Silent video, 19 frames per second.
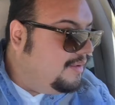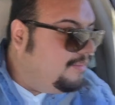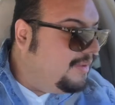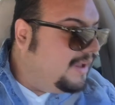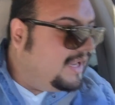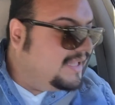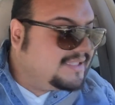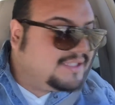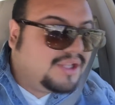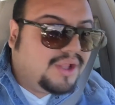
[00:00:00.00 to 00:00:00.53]

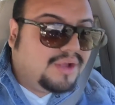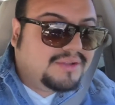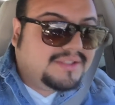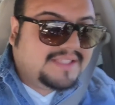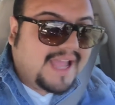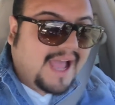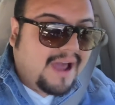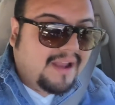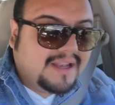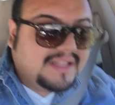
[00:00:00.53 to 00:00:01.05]
But it's
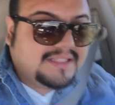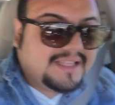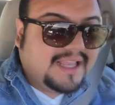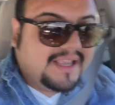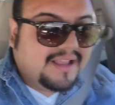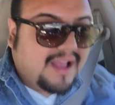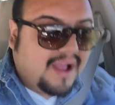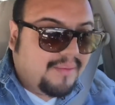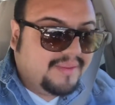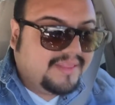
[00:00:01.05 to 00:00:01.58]
closed down. It's
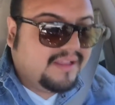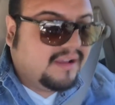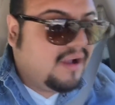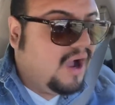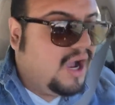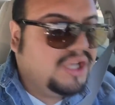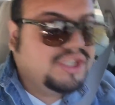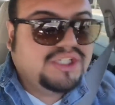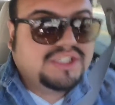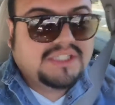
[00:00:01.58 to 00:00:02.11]
like with the
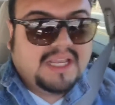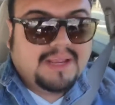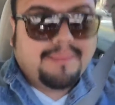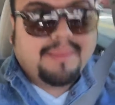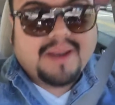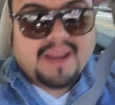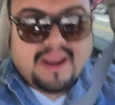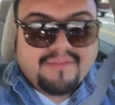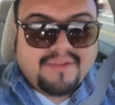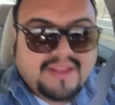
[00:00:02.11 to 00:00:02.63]
caution tape
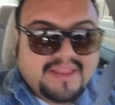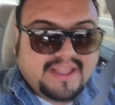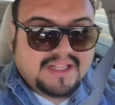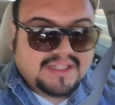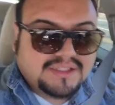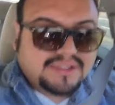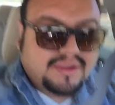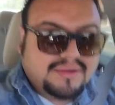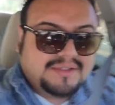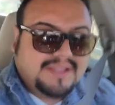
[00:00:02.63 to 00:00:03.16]
and
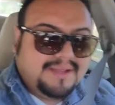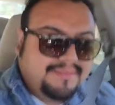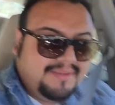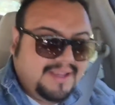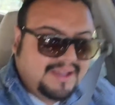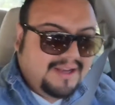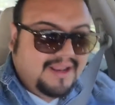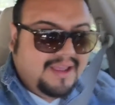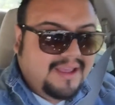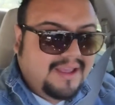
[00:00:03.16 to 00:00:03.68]
everything. So if
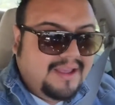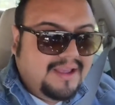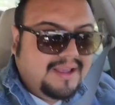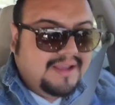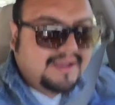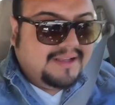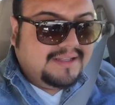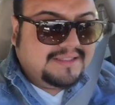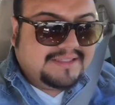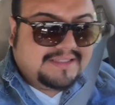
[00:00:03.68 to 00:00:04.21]
something
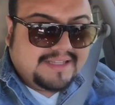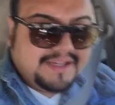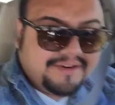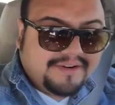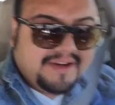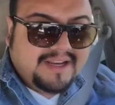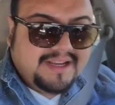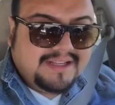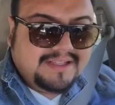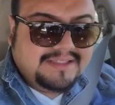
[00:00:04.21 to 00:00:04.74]

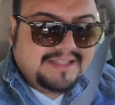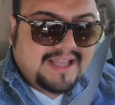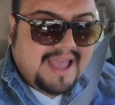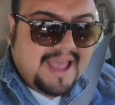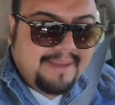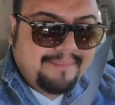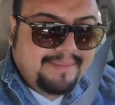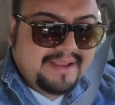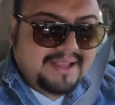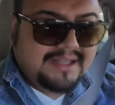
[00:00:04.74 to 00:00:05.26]
serious
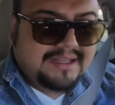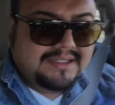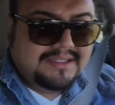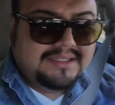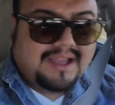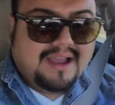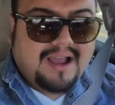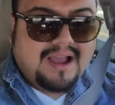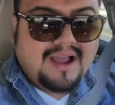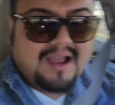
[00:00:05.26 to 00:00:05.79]

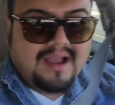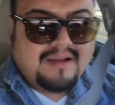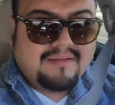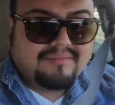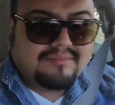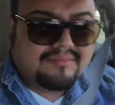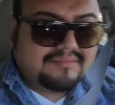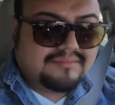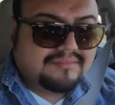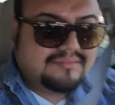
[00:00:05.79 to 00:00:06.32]
happened,
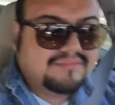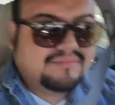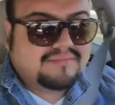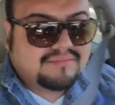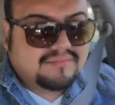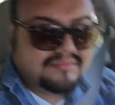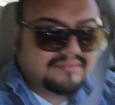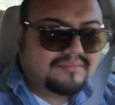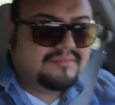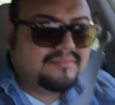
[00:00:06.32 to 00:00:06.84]

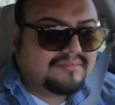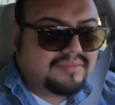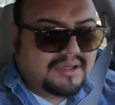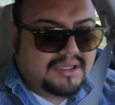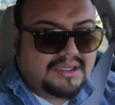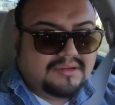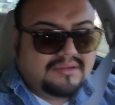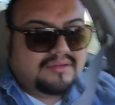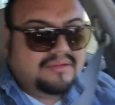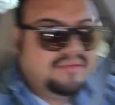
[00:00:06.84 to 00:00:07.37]
but
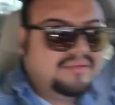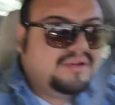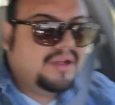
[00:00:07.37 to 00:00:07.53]
who